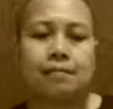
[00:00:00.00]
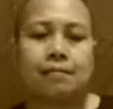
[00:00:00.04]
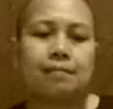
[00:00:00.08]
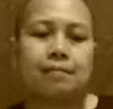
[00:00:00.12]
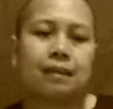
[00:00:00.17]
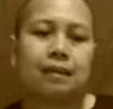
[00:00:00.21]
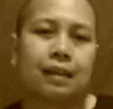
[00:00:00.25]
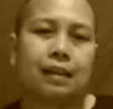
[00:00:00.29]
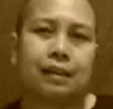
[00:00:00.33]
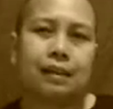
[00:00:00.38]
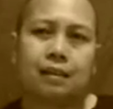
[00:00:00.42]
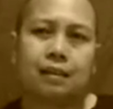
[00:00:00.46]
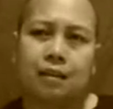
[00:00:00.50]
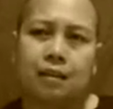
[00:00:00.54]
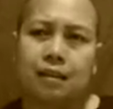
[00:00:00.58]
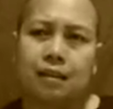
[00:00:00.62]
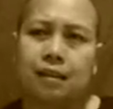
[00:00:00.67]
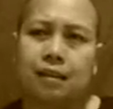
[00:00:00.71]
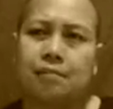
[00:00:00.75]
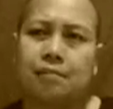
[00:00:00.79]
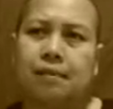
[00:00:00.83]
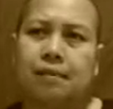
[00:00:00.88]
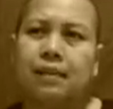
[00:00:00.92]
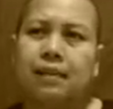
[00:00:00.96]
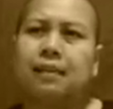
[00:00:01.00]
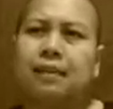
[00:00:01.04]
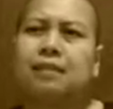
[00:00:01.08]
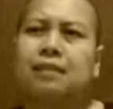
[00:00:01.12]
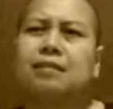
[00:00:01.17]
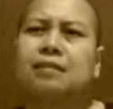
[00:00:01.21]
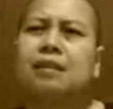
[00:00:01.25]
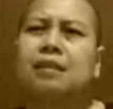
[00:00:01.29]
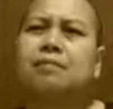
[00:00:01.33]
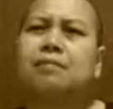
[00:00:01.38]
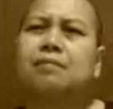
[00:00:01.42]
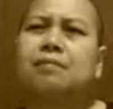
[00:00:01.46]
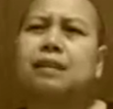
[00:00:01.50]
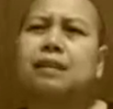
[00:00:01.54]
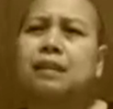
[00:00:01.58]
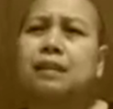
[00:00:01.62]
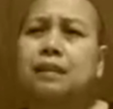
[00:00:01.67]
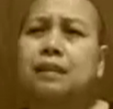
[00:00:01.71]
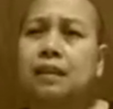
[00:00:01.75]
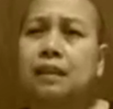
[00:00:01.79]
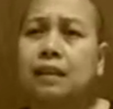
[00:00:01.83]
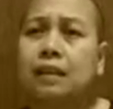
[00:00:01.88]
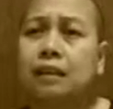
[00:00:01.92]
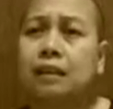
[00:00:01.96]
and go another life again, suffer
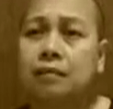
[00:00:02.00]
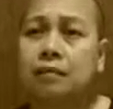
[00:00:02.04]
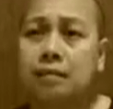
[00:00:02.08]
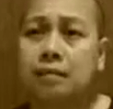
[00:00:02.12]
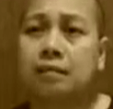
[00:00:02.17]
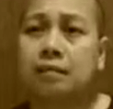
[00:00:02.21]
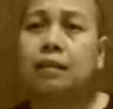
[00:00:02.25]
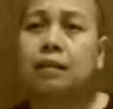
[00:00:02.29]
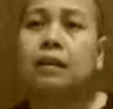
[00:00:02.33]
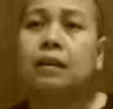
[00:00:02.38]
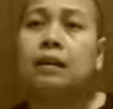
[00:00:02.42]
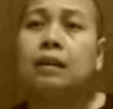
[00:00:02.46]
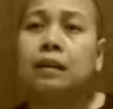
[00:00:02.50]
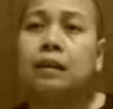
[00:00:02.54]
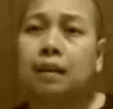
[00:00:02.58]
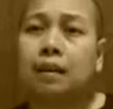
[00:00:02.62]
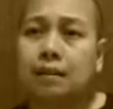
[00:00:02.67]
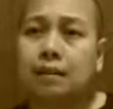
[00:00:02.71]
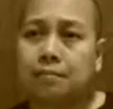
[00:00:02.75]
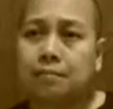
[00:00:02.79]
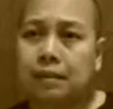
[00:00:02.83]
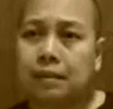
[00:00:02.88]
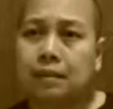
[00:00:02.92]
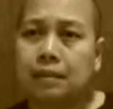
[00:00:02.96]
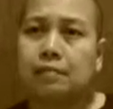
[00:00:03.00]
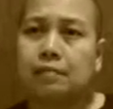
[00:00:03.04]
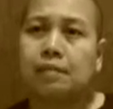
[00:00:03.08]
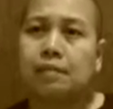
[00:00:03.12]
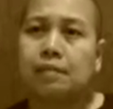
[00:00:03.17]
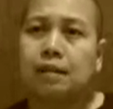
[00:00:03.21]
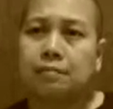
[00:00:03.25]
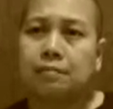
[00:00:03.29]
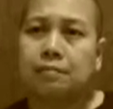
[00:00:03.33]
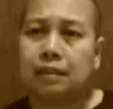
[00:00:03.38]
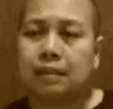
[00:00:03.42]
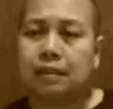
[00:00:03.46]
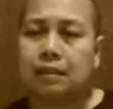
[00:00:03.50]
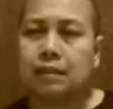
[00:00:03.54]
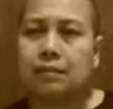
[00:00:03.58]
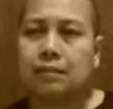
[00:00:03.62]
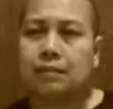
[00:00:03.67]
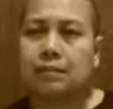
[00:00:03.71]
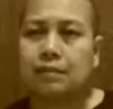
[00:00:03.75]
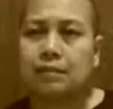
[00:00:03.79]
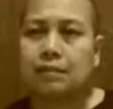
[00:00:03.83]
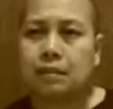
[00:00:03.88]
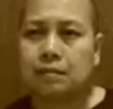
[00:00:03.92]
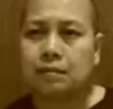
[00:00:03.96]
again, you know, up and down
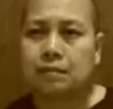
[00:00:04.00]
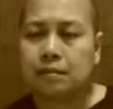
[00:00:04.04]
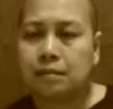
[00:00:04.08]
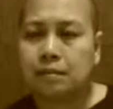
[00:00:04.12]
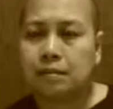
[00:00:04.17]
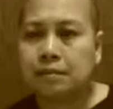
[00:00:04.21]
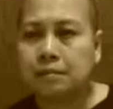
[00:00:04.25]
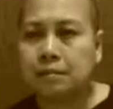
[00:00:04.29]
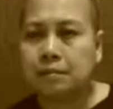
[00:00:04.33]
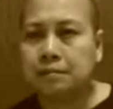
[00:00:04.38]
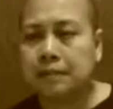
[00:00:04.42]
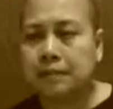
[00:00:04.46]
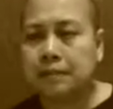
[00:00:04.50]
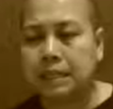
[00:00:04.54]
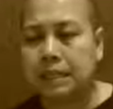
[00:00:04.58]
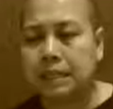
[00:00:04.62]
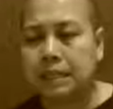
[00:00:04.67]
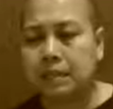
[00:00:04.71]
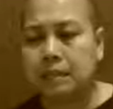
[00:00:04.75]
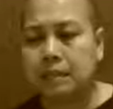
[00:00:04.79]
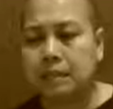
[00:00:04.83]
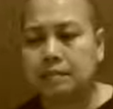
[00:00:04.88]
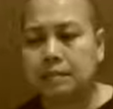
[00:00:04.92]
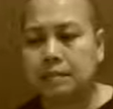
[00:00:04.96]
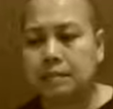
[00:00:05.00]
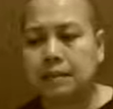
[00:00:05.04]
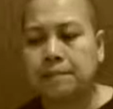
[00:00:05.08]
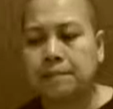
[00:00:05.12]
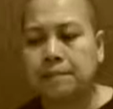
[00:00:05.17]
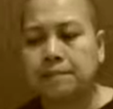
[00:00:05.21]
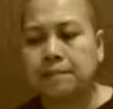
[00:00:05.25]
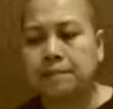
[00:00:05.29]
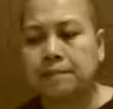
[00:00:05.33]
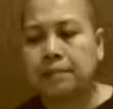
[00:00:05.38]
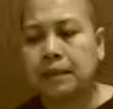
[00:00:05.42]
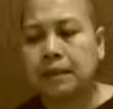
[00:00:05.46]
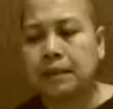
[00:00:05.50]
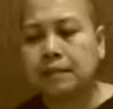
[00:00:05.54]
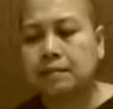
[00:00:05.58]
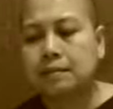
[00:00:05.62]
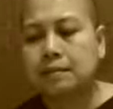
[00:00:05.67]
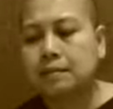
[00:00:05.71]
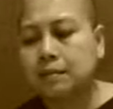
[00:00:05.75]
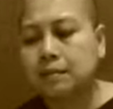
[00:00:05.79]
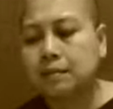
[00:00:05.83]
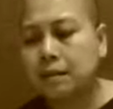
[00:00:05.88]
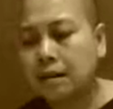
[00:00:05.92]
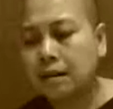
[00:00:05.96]
you had to go many times.
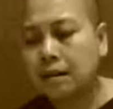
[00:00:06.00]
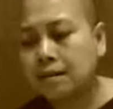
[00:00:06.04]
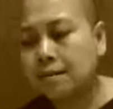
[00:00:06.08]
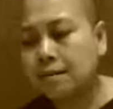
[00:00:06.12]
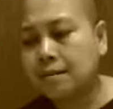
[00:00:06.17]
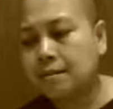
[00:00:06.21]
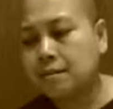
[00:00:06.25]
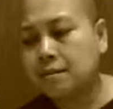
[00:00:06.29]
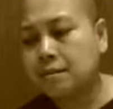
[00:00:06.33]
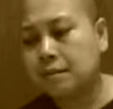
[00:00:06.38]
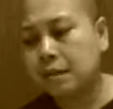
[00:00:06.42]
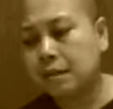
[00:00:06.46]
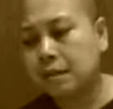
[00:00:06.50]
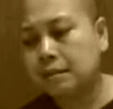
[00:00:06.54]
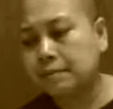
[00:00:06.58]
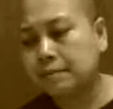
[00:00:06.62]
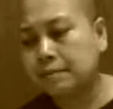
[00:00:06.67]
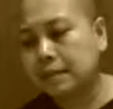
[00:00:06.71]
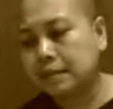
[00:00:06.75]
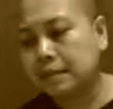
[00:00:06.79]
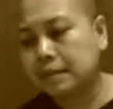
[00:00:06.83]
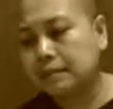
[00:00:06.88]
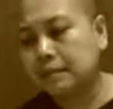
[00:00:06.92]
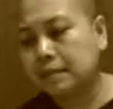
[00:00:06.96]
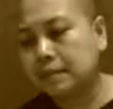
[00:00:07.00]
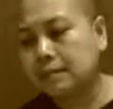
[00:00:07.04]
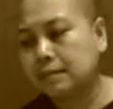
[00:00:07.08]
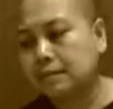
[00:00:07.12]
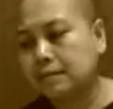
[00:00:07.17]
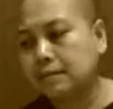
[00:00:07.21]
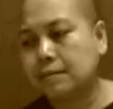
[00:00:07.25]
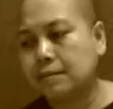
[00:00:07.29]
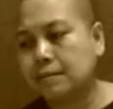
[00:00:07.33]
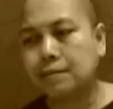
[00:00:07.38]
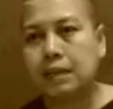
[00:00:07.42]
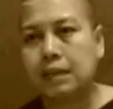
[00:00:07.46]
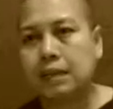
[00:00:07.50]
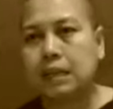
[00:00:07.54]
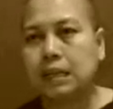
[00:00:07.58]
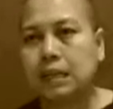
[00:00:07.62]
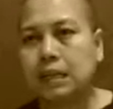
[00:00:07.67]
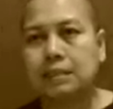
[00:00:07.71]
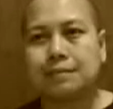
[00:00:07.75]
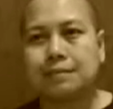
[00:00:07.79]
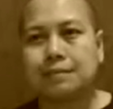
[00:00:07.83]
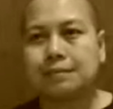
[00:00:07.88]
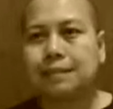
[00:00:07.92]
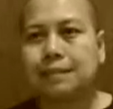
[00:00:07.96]
So now wherever you want to go, you
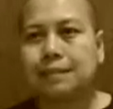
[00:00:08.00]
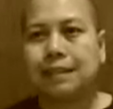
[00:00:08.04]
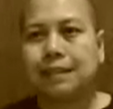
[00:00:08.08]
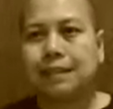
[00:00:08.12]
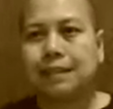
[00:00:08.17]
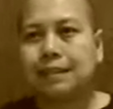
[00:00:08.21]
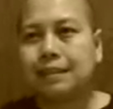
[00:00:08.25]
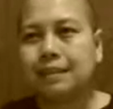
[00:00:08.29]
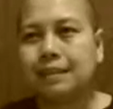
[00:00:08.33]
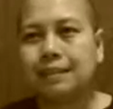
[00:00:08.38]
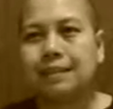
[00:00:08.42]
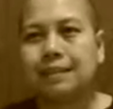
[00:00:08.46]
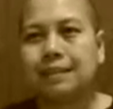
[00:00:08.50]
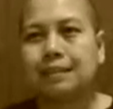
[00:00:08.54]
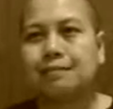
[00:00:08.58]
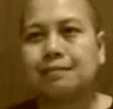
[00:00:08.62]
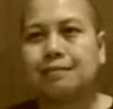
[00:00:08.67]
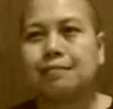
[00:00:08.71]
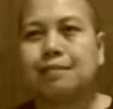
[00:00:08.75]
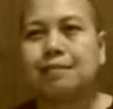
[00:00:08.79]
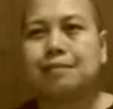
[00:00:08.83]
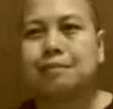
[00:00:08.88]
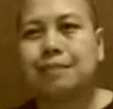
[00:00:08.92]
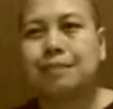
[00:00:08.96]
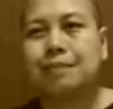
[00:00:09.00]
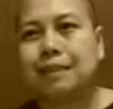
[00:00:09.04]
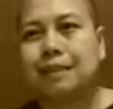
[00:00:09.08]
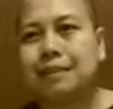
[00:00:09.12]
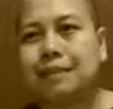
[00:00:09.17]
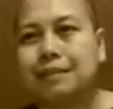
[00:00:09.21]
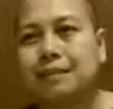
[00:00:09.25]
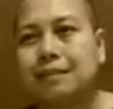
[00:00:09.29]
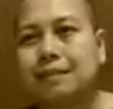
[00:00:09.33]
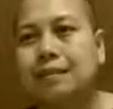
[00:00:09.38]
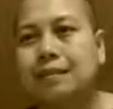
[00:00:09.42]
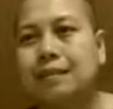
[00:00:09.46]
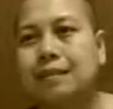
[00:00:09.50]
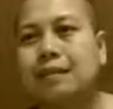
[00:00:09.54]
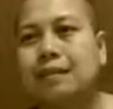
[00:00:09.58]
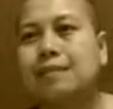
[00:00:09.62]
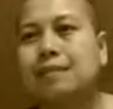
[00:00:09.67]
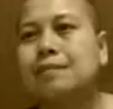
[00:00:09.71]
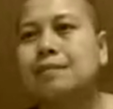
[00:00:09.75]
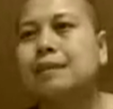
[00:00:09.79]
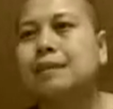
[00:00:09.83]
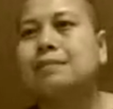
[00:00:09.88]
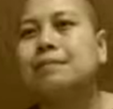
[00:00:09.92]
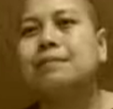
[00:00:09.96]
have experience in this 31 planes.
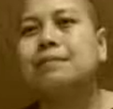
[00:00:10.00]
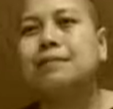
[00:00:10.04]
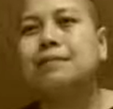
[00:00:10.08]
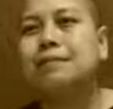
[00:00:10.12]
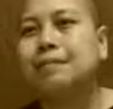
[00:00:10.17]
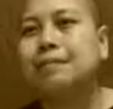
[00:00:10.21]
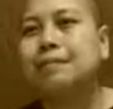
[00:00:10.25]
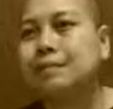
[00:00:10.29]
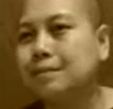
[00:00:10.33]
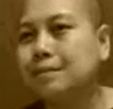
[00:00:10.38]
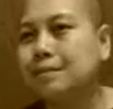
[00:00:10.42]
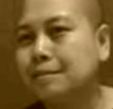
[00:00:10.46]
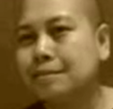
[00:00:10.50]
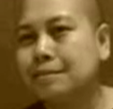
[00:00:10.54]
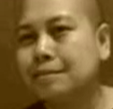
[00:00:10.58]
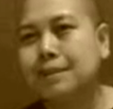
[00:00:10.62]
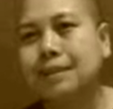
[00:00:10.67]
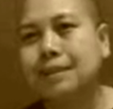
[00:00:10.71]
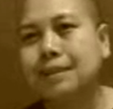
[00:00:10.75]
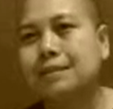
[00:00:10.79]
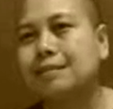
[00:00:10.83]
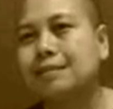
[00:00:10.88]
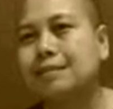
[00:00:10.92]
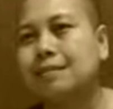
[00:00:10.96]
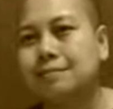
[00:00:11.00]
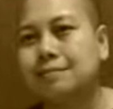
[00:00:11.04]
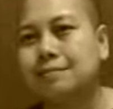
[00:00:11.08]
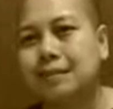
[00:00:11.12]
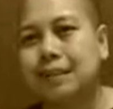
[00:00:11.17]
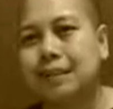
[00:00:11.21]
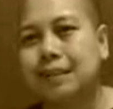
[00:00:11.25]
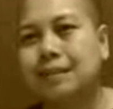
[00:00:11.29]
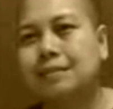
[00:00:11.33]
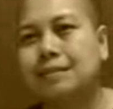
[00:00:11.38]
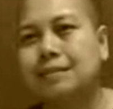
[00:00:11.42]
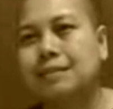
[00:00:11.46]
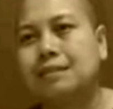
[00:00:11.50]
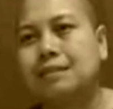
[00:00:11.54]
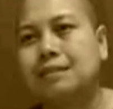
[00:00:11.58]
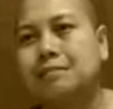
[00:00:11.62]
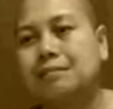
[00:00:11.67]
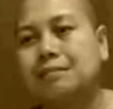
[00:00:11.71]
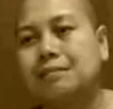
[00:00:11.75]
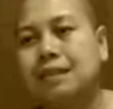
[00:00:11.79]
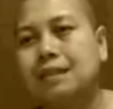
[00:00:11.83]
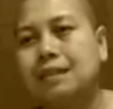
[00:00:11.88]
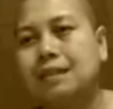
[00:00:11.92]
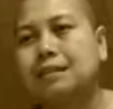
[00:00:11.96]
Wherever you go, you will know that the
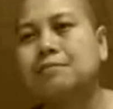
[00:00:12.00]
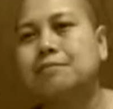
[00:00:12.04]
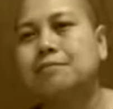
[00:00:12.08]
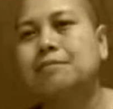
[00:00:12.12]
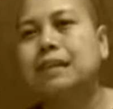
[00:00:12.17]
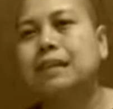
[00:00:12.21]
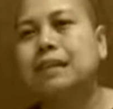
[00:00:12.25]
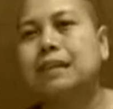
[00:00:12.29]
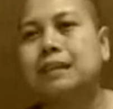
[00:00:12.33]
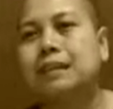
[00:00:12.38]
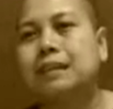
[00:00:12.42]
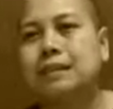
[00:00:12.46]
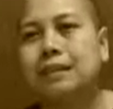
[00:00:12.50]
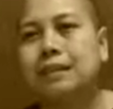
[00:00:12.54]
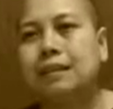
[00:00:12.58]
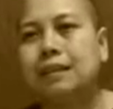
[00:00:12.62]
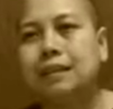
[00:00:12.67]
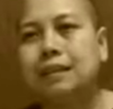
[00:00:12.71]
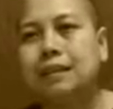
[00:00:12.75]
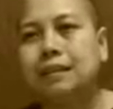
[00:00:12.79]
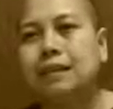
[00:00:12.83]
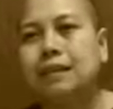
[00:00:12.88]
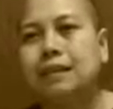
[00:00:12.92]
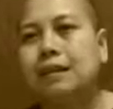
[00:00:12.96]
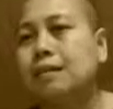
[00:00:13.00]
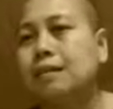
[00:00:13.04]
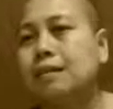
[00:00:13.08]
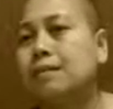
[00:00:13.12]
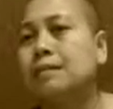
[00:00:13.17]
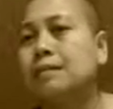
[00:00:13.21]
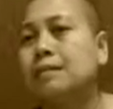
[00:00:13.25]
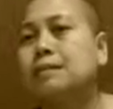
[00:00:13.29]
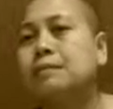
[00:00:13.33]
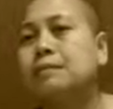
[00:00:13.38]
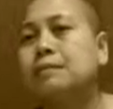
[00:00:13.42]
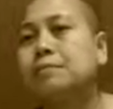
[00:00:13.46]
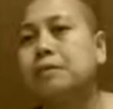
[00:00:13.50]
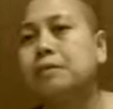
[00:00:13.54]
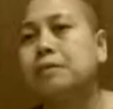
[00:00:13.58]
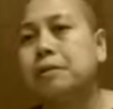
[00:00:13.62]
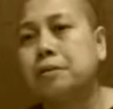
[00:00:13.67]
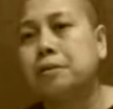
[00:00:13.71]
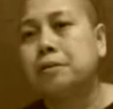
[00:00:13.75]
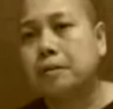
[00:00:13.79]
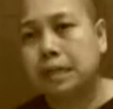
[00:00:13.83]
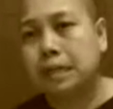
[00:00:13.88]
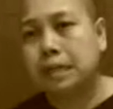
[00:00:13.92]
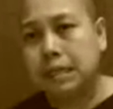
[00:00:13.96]
suffering and the feeling also for
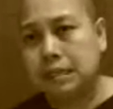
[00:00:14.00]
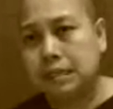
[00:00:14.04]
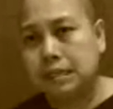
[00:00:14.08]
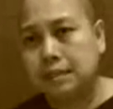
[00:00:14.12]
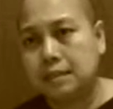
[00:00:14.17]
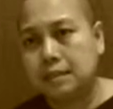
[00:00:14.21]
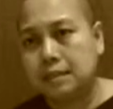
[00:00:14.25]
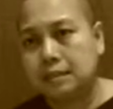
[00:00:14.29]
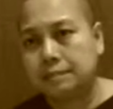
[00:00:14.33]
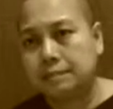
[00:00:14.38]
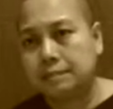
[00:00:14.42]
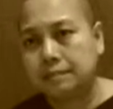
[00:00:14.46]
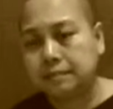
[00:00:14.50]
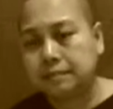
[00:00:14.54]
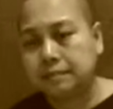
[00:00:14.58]
a while.